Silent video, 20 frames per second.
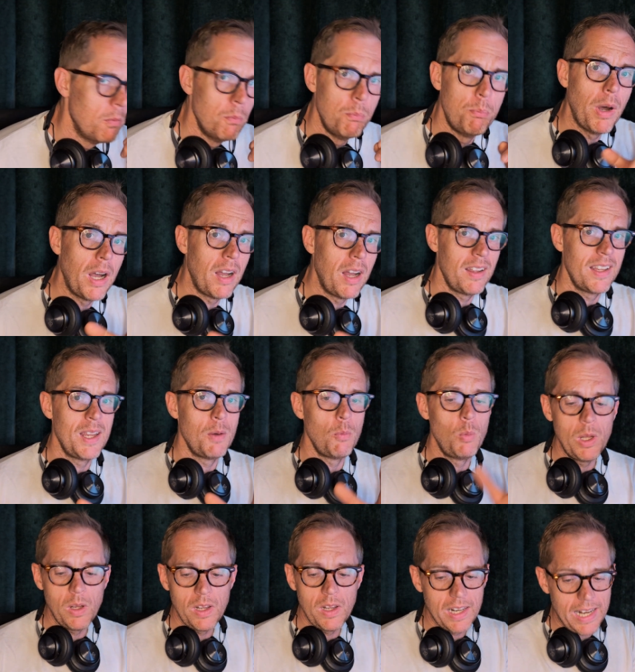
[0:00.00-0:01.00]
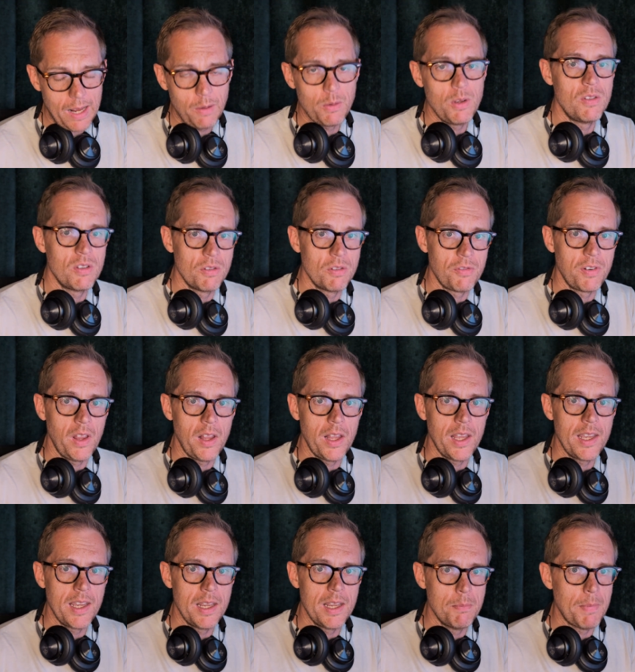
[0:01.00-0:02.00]
But it will allow you to fly
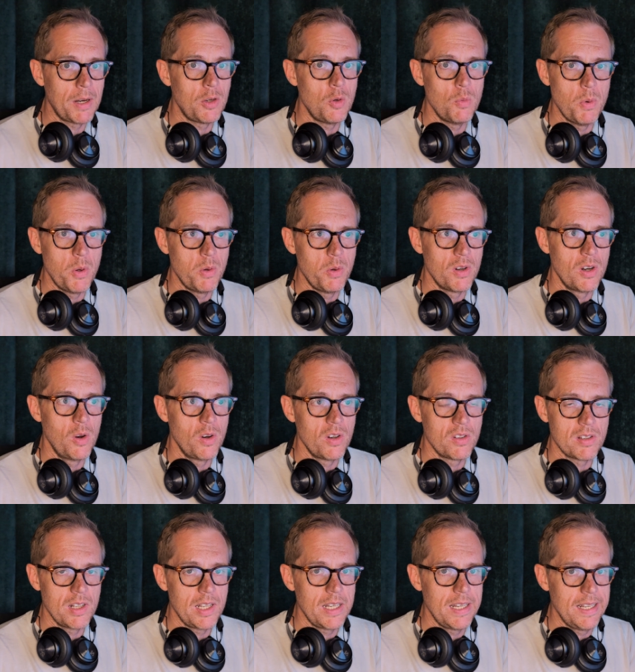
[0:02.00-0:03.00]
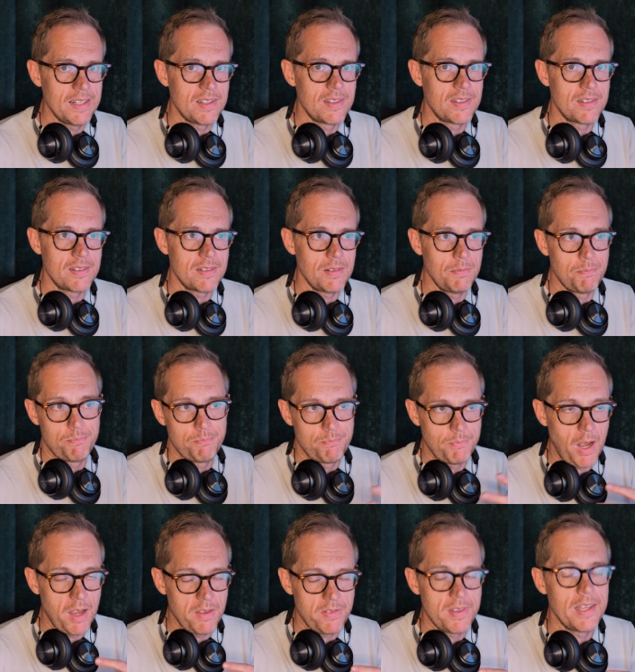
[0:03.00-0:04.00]
in manual mode, and honestly, it's
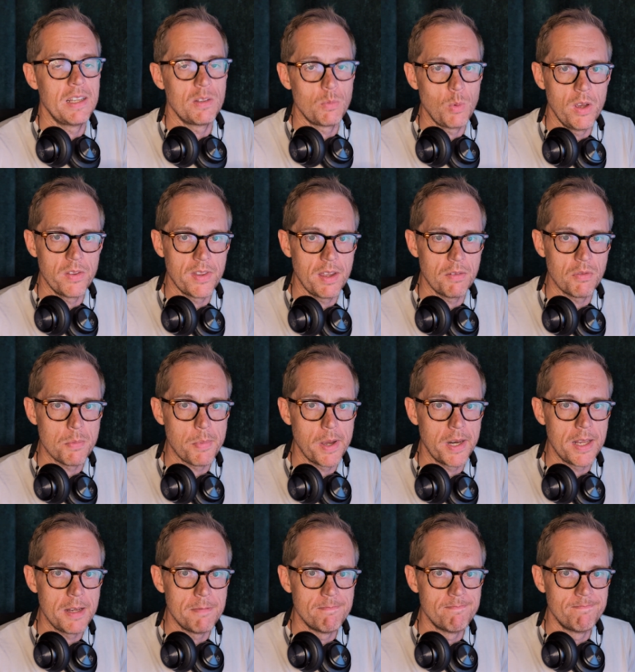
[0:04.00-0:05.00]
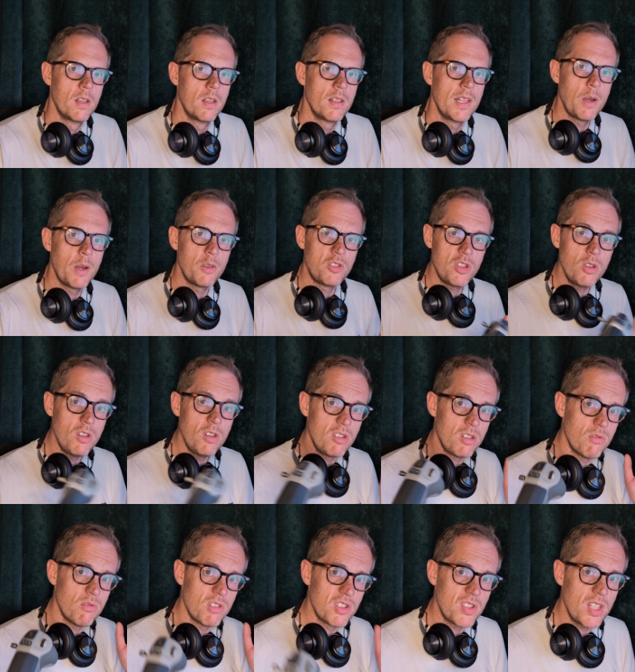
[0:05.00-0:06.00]
I think it's worth every penny. Now, as soon as
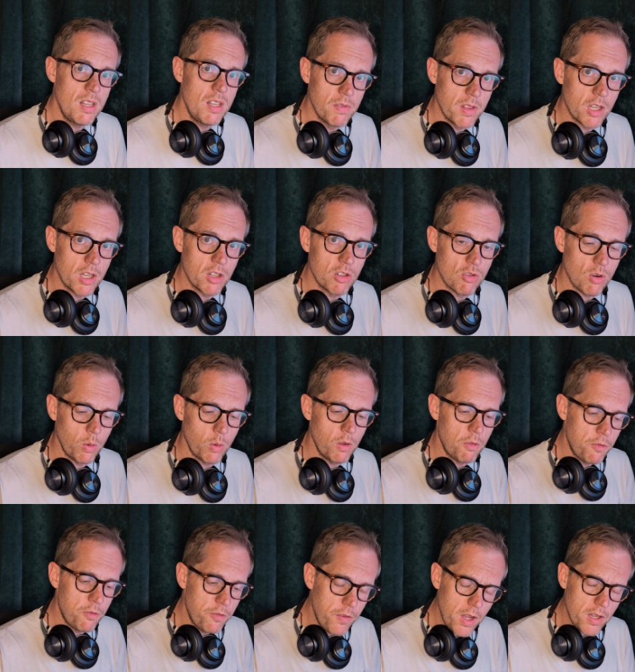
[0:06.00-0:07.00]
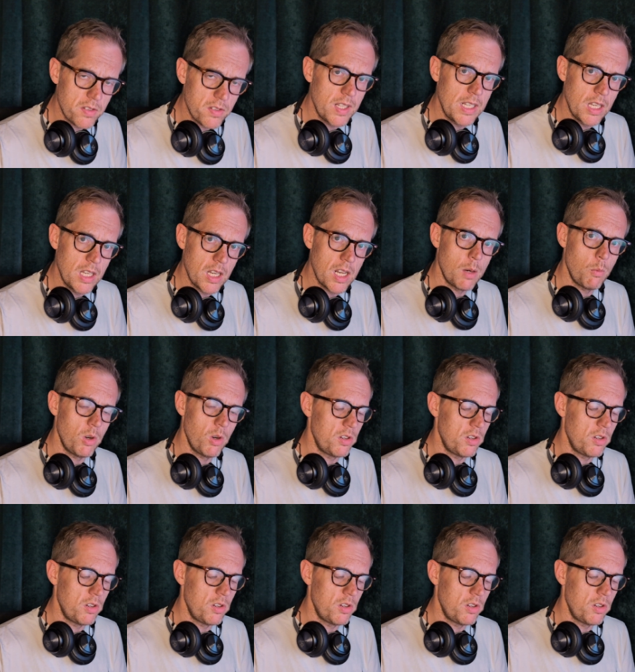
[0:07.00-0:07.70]
you receive the control, the first thing you're going to want to